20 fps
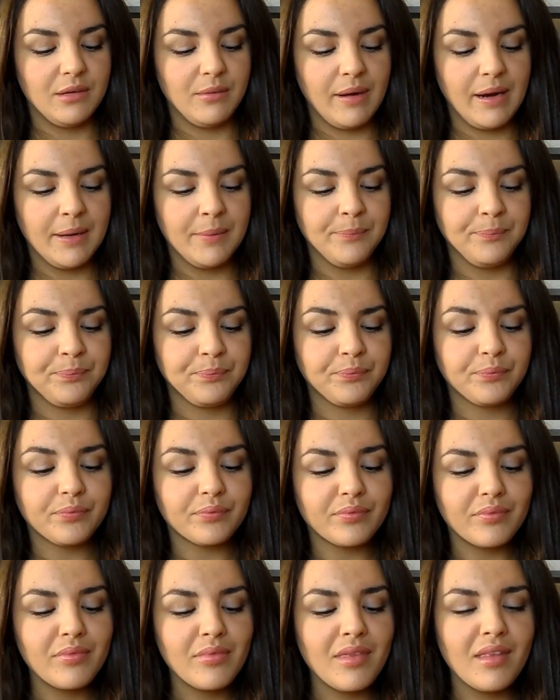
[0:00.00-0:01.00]
anyway,
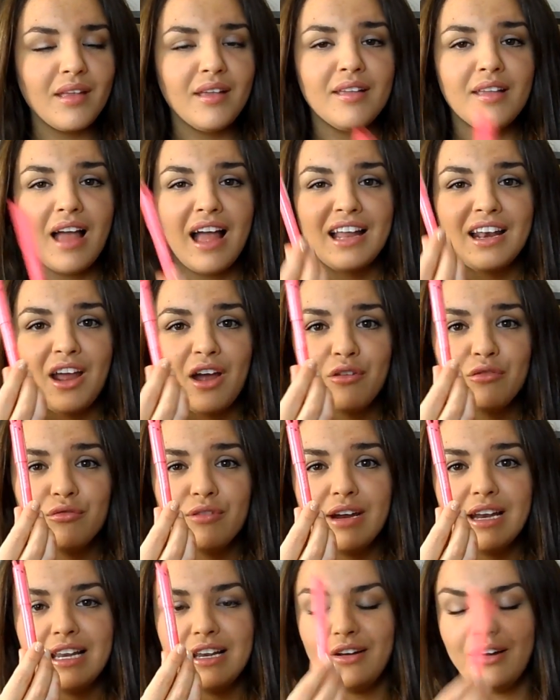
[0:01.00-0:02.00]
and I
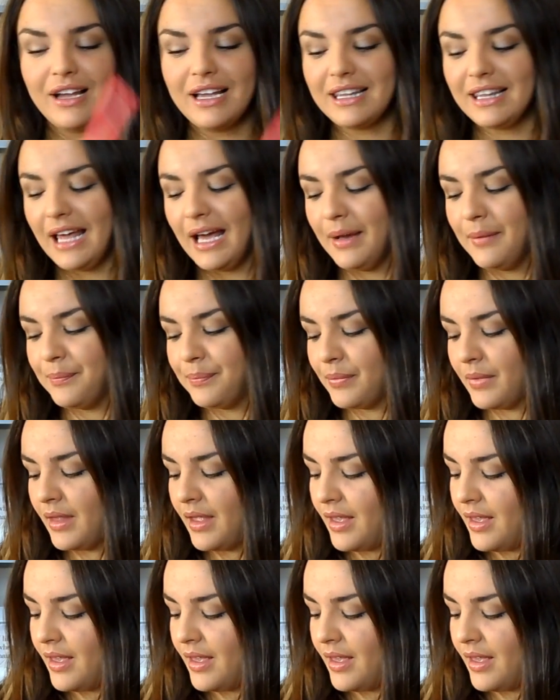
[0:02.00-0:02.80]
really like that.